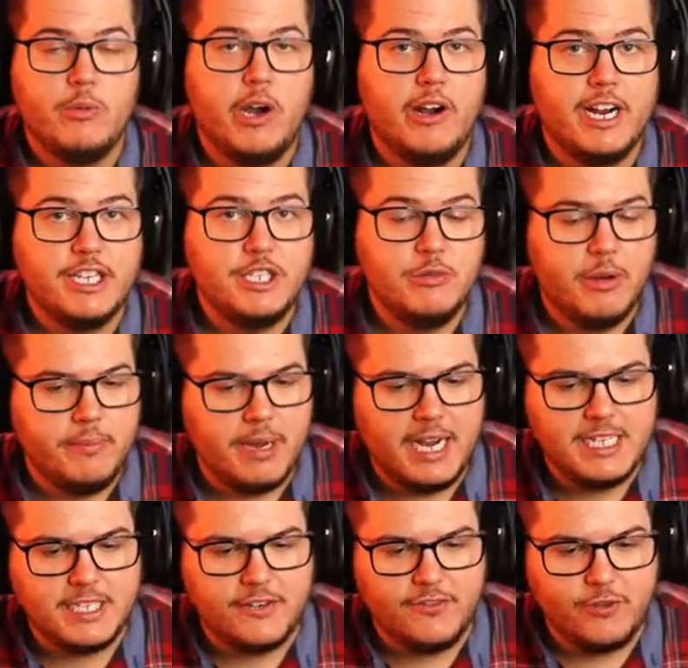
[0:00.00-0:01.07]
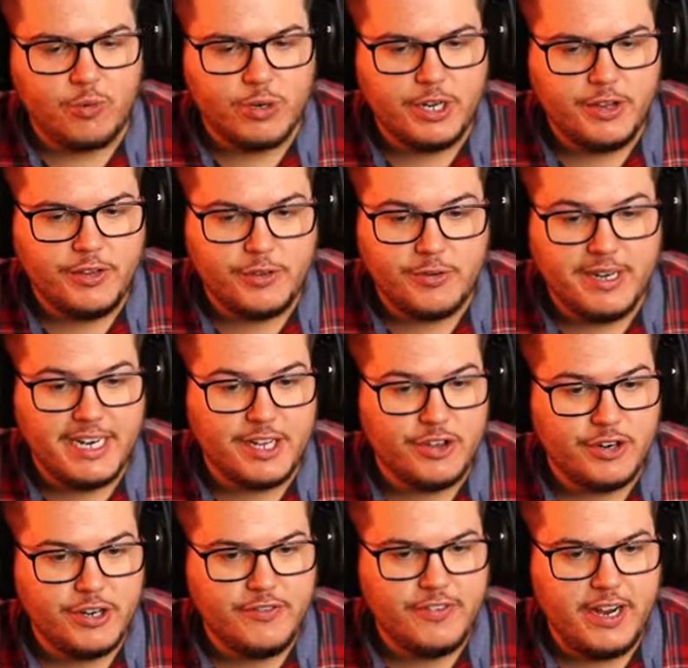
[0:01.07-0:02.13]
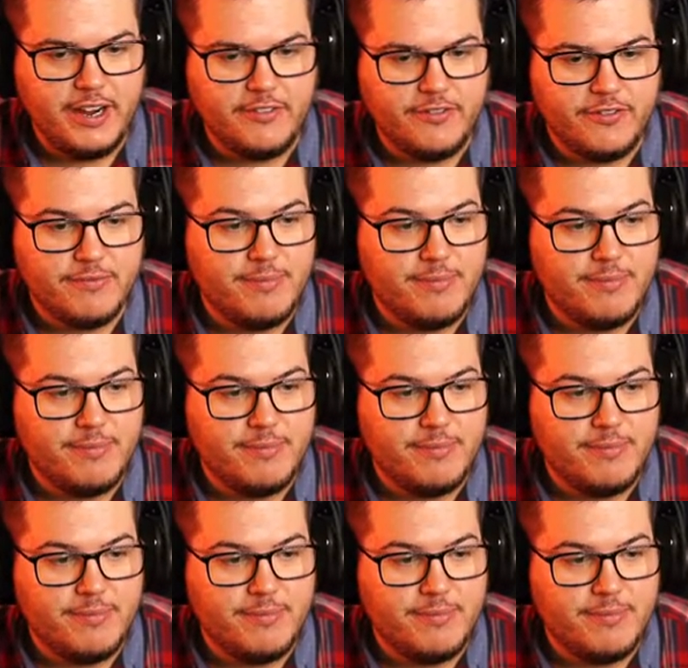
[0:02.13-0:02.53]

Wow, I actually went positive, 43 and 35.